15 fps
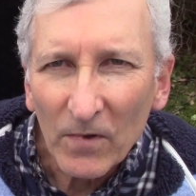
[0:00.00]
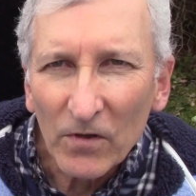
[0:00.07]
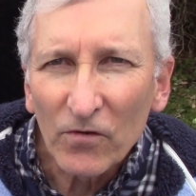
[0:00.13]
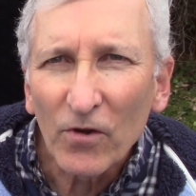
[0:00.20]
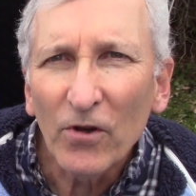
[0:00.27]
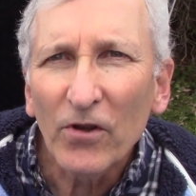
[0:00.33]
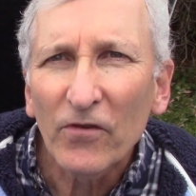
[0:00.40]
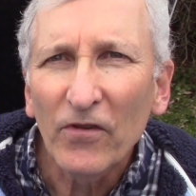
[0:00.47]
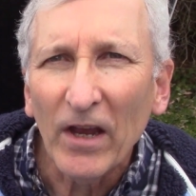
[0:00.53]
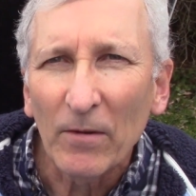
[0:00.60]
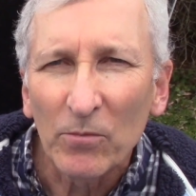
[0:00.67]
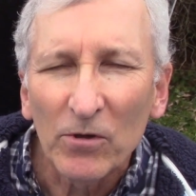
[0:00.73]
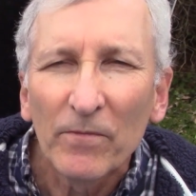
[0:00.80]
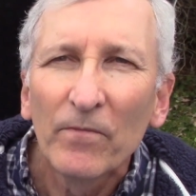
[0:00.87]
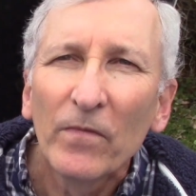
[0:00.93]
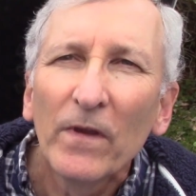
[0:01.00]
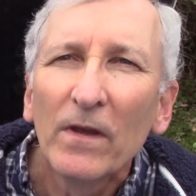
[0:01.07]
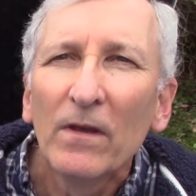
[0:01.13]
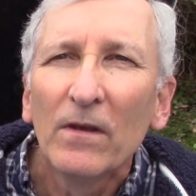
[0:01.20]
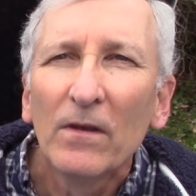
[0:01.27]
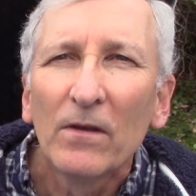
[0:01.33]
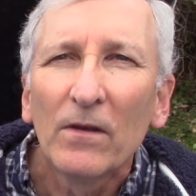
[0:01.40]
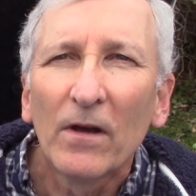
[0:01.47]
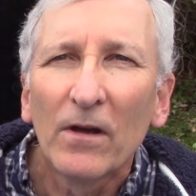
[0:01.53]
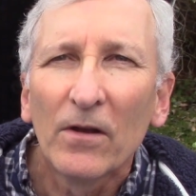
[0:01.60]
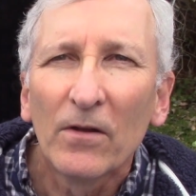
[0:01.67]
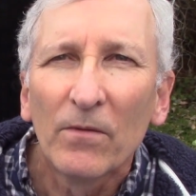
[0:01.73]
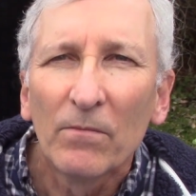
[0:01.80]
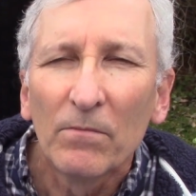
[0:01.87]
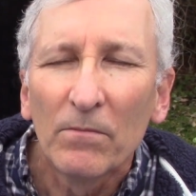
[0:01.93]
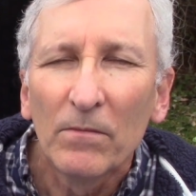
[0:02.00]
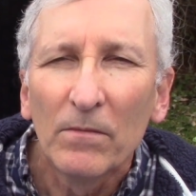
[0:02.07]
It's a good example. Um,